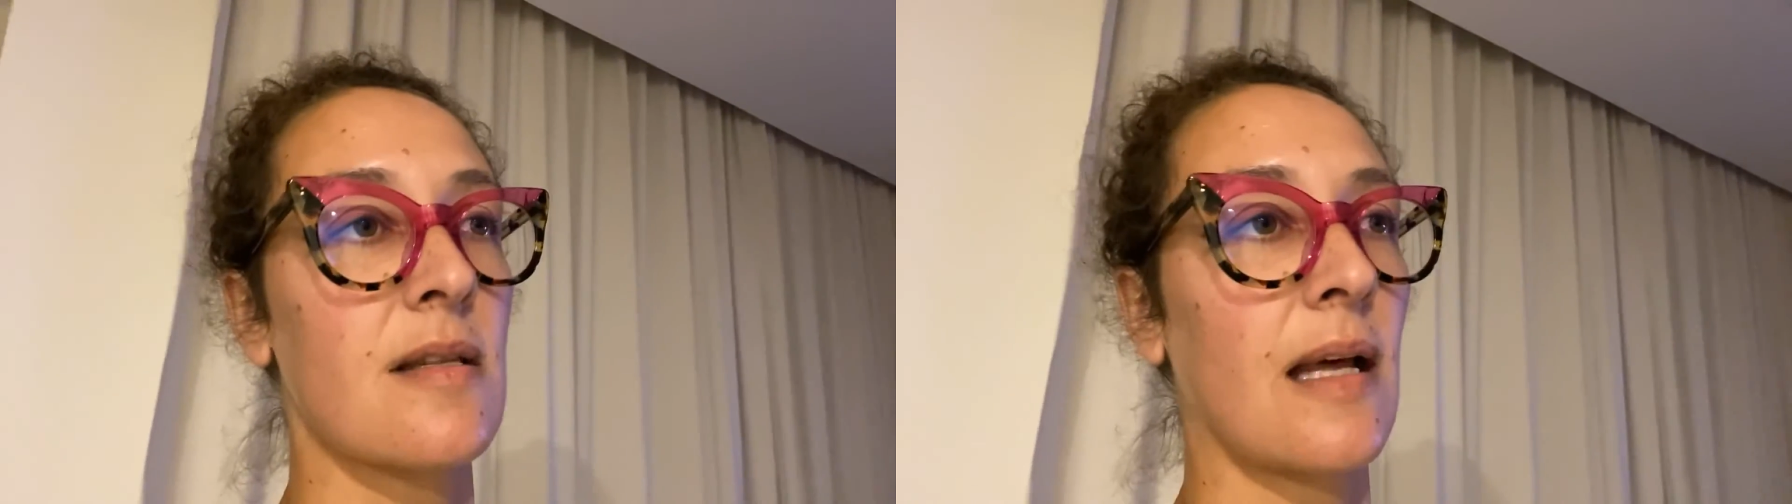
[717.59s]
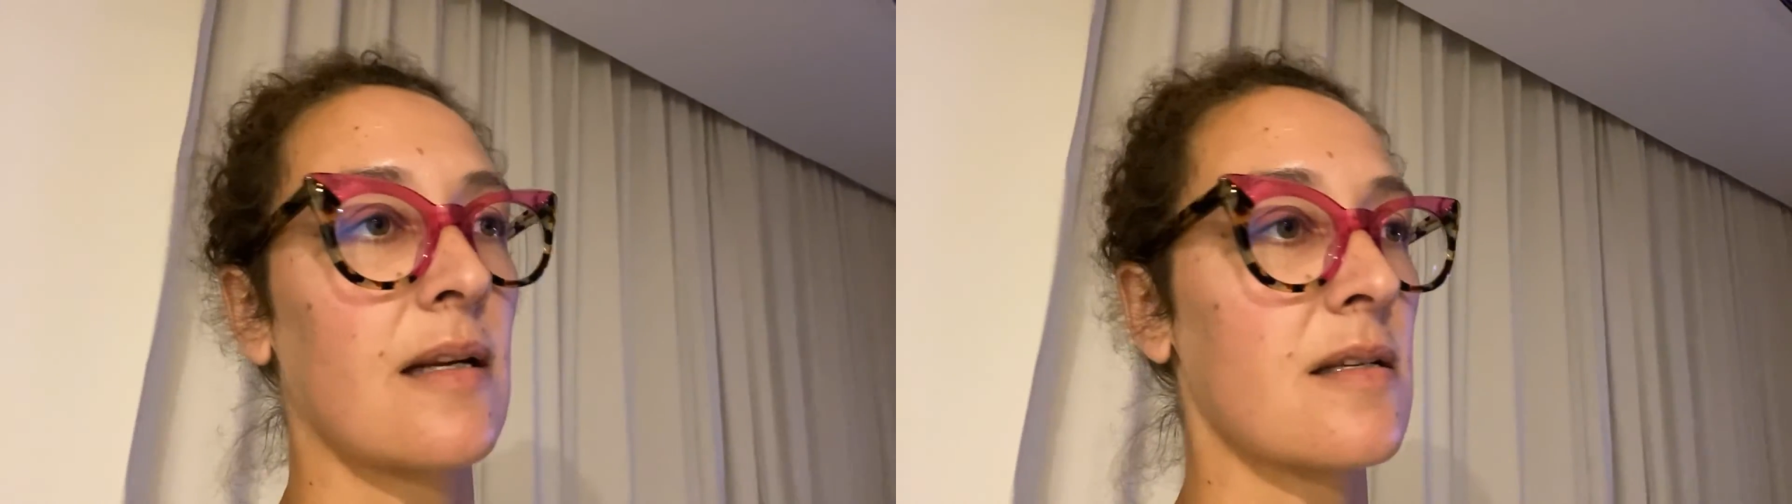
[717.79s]

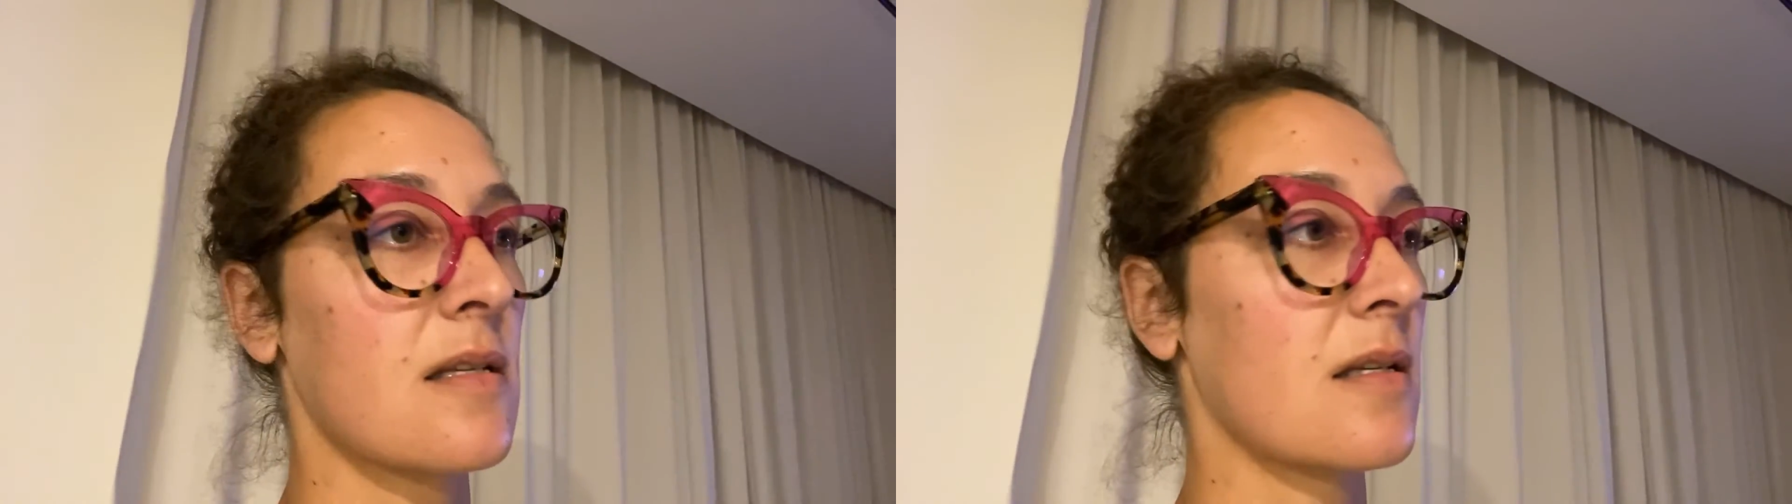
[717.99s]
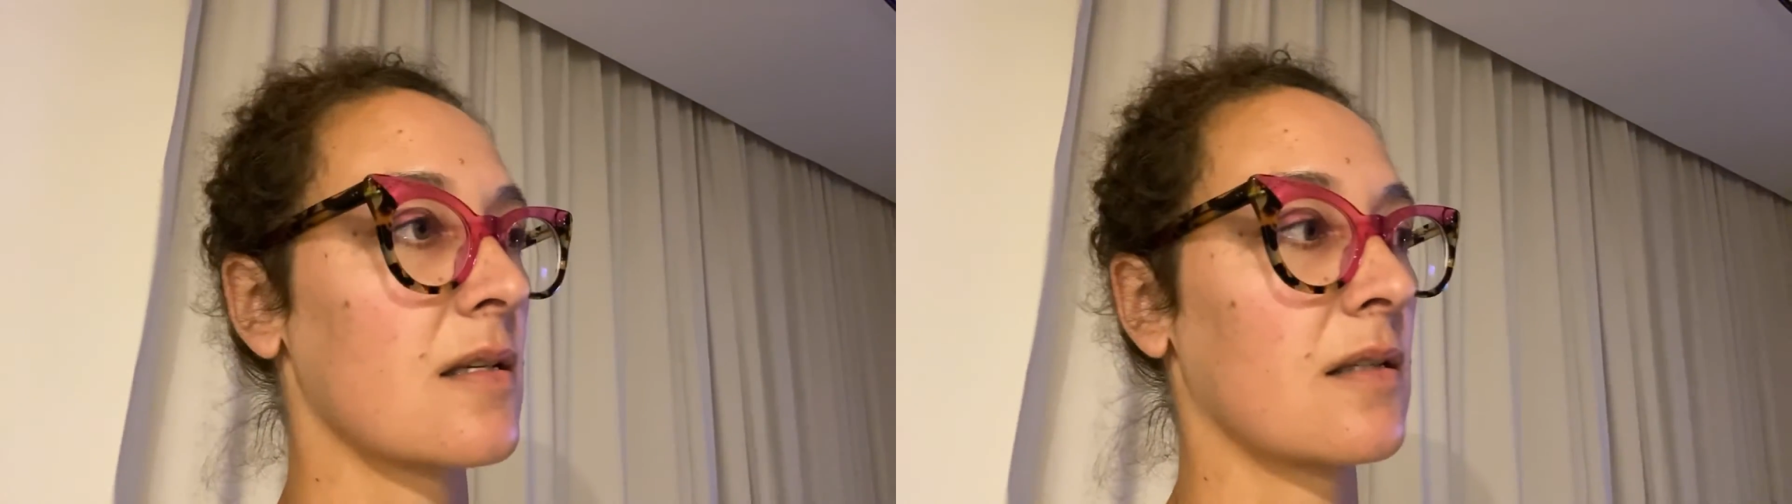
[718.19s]
that
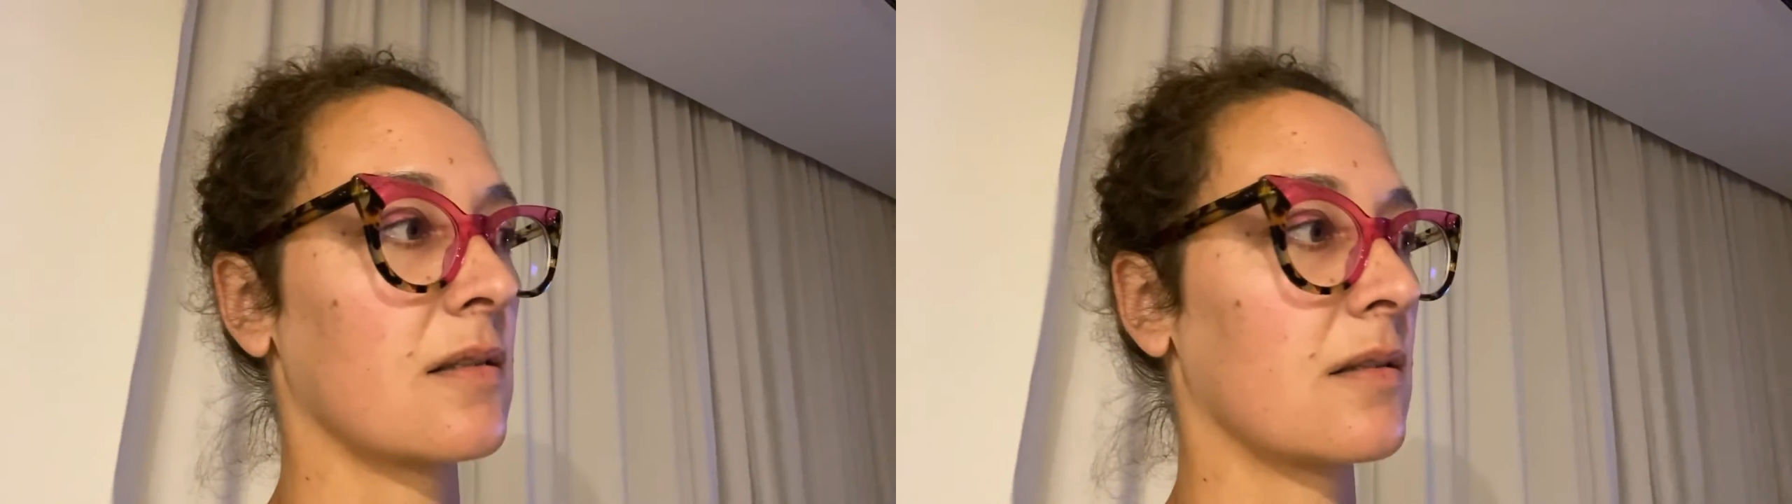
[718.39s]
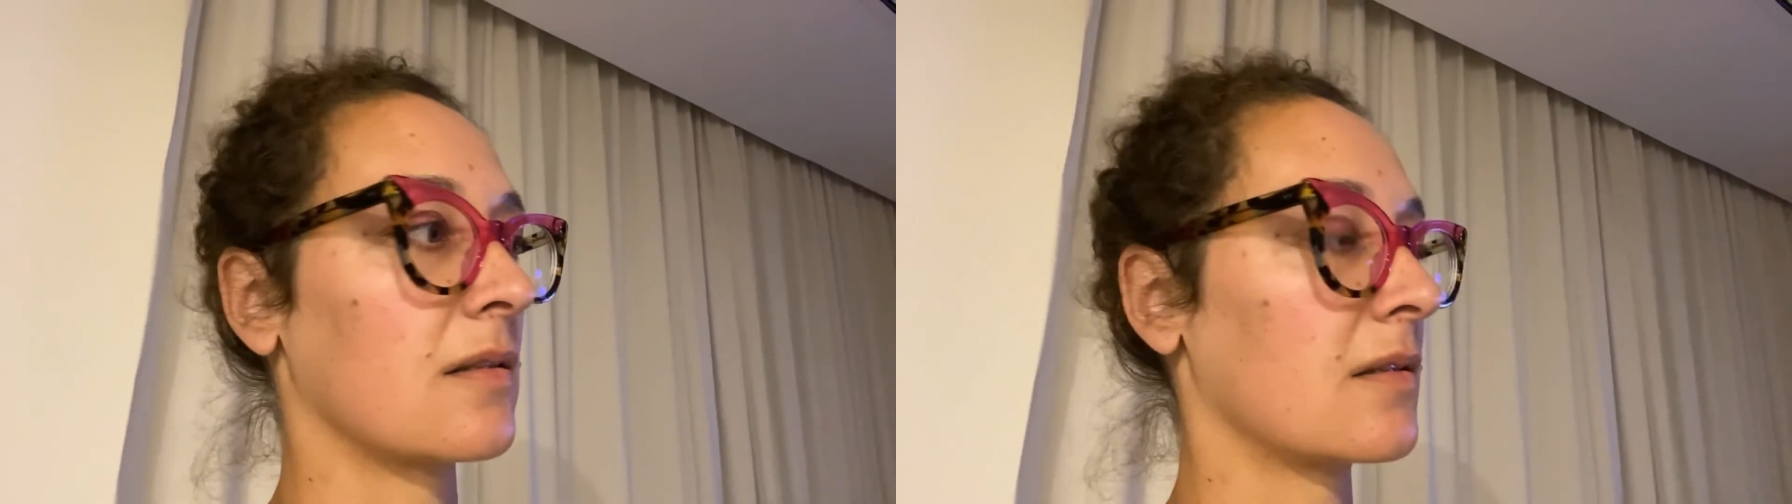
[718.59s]
is
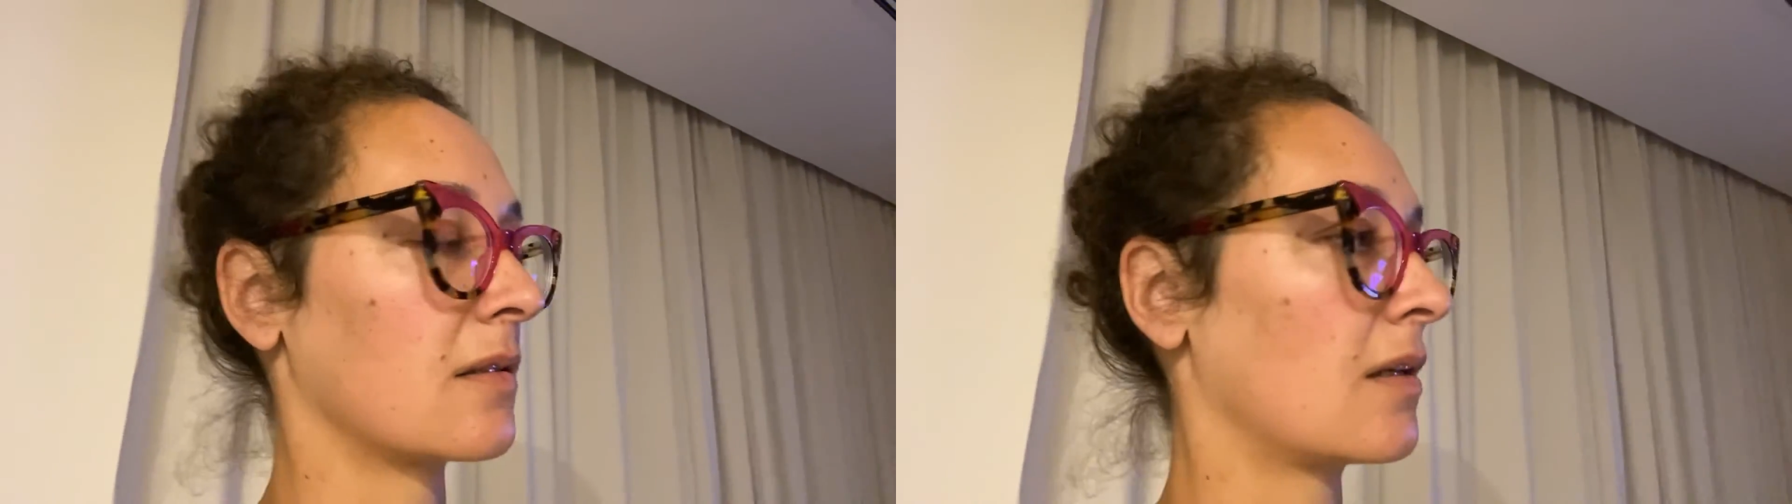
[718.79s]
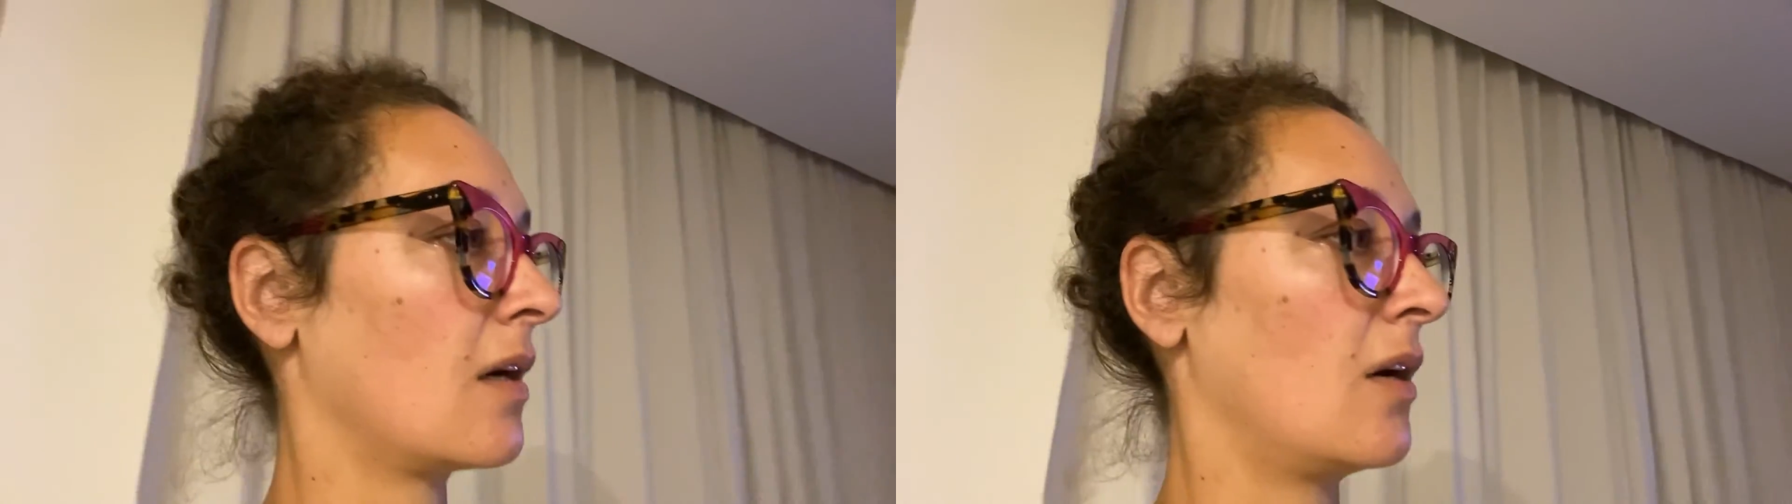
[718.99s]

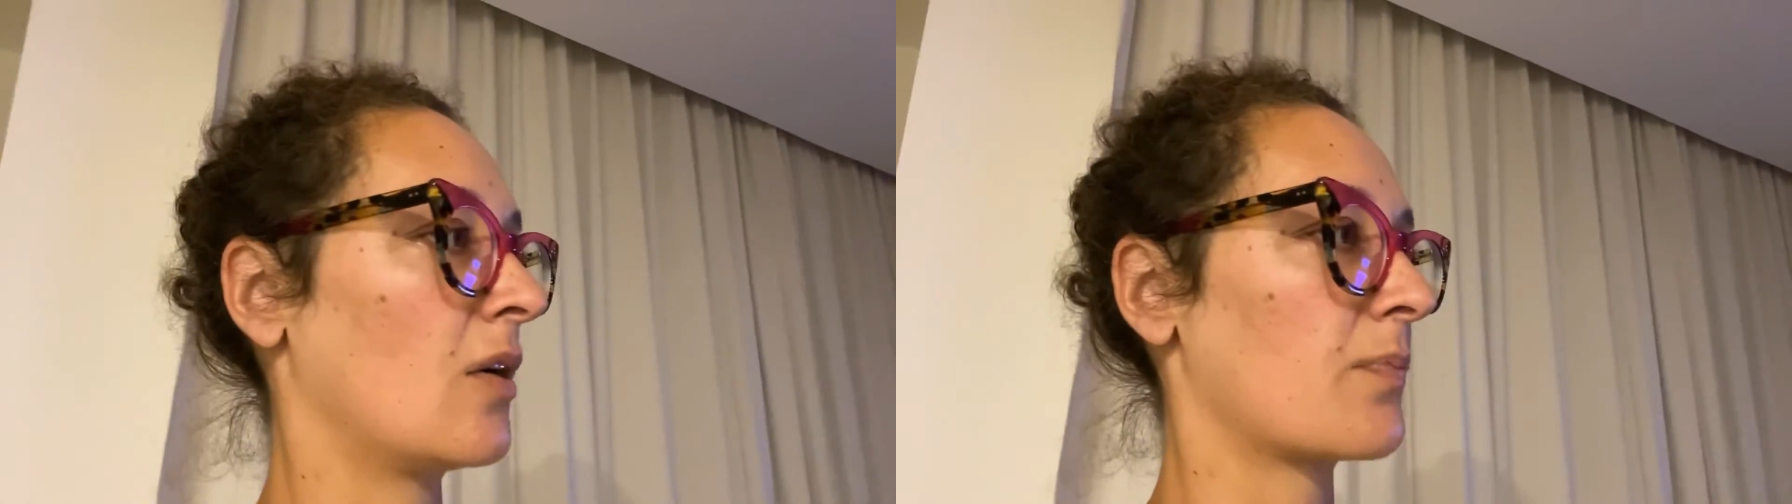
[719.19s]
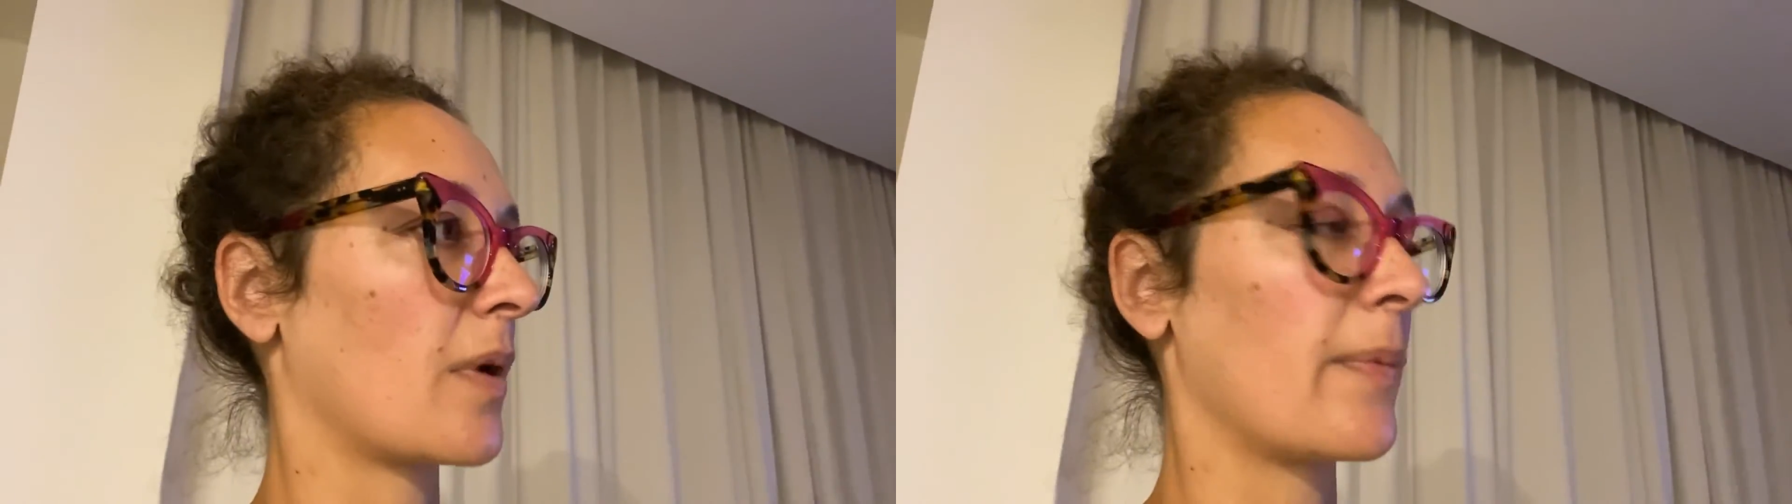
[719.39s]

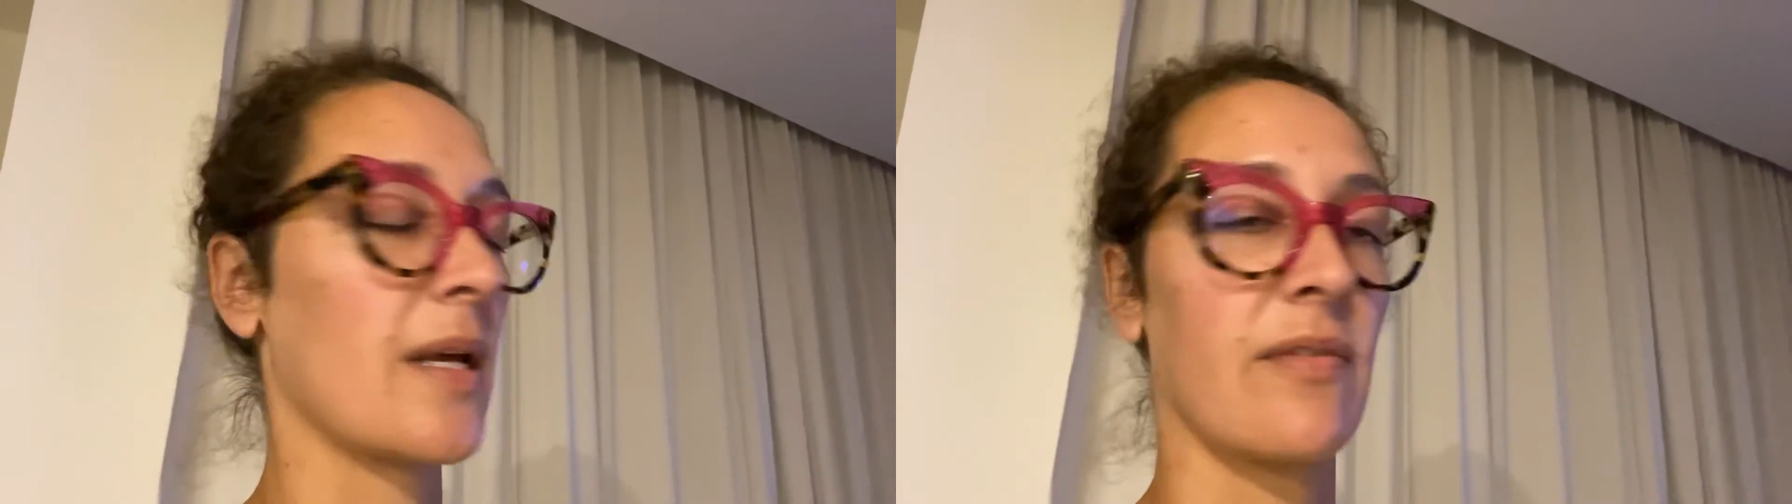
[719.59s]
probably